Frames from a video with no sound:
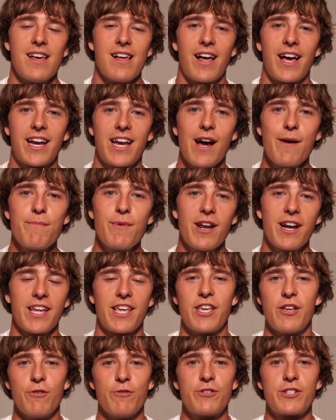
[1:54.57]
Like, I'm not a
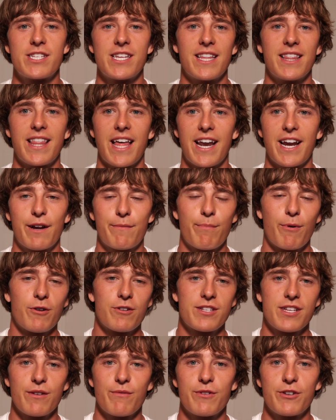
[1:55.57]
huge synthetic
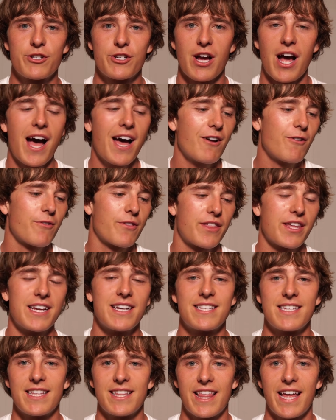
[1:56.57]
person, which I don't
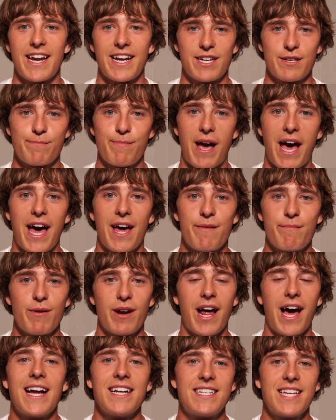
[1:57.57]
think synthetic's bad,
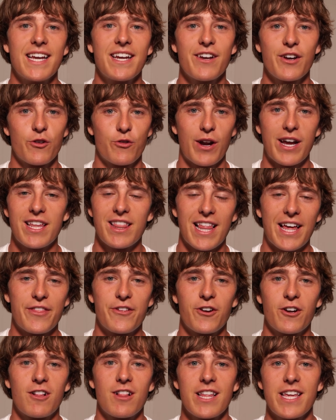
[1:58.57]
but I'd take a great
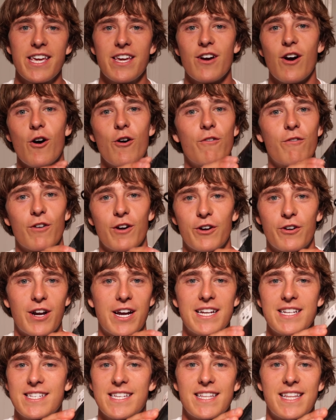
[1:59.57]
leather cleat over a
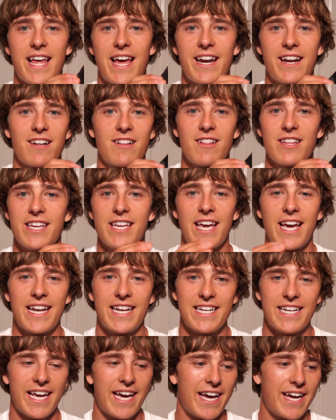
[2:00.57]
great synthetic cleat
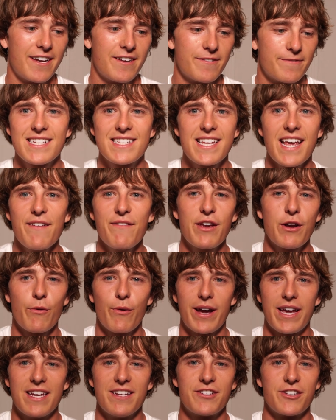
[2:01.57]
any day, because saving
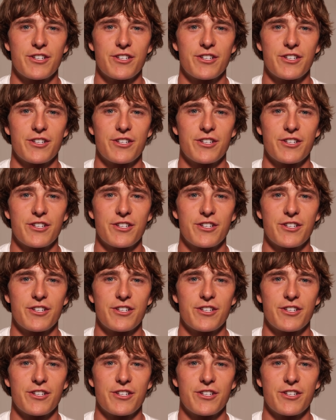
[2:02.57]
weight